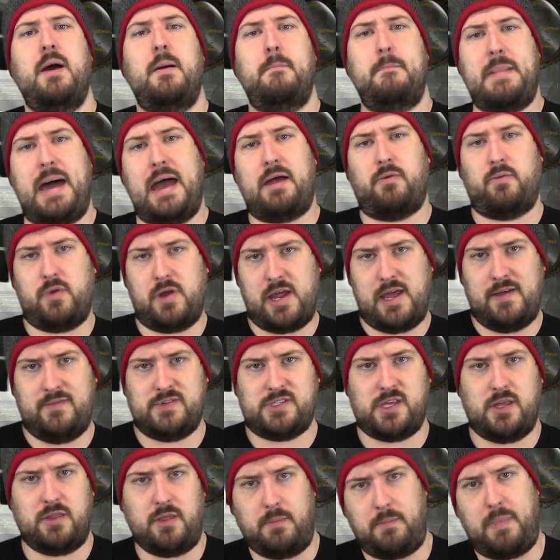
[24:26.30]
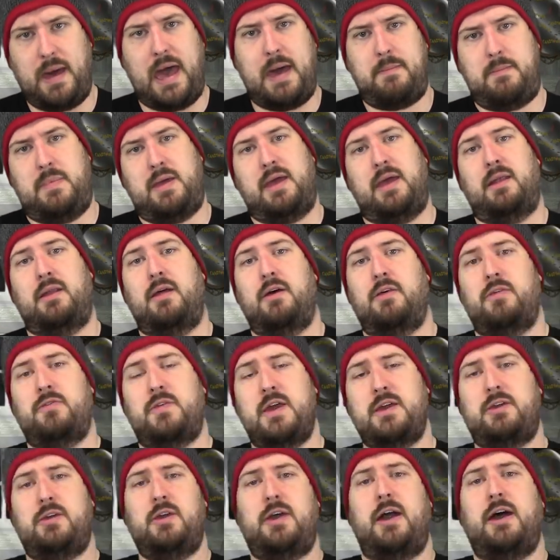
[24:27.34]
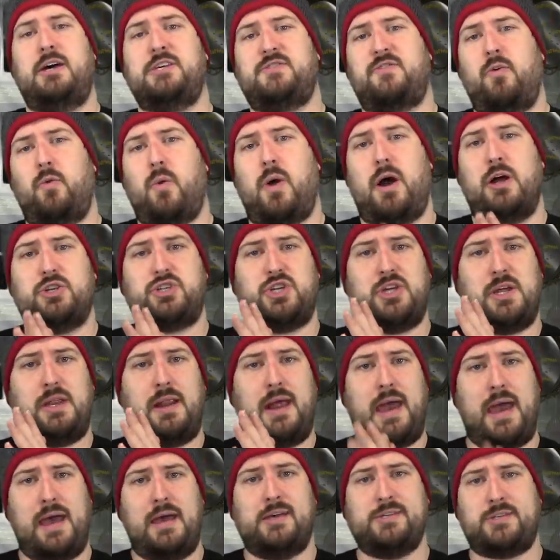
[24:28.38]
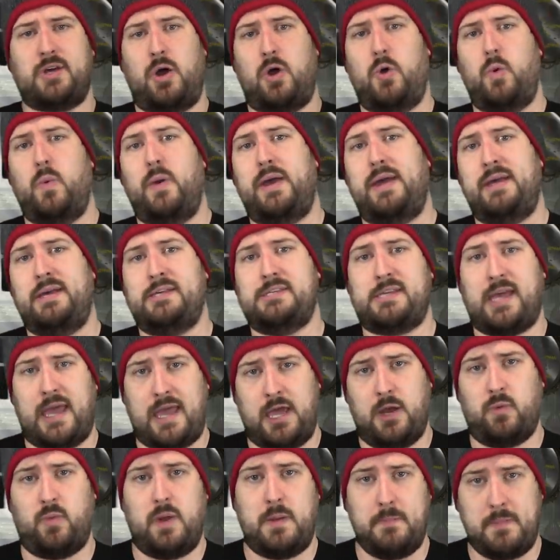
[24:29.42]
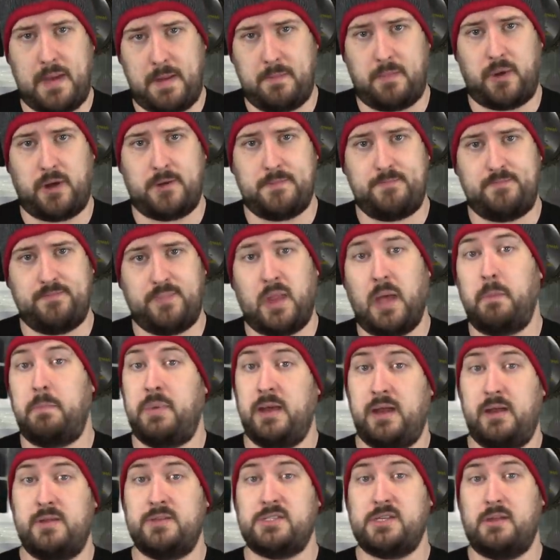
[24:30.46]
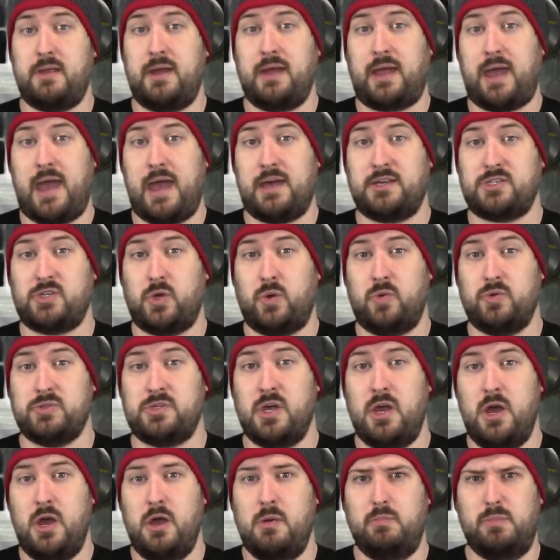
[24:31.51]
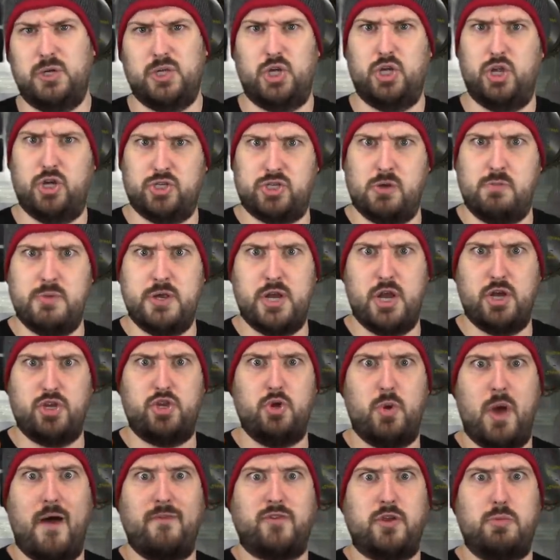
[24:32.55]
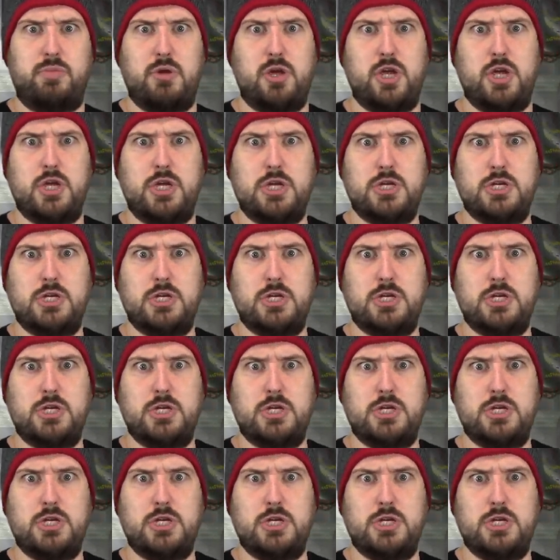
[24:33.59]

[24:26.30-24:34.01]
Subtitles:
Matt Reeves' The Batman. Thank you guys for watching, as always, and remember, opinions are like assholes, but that doesn't mean that you have to be.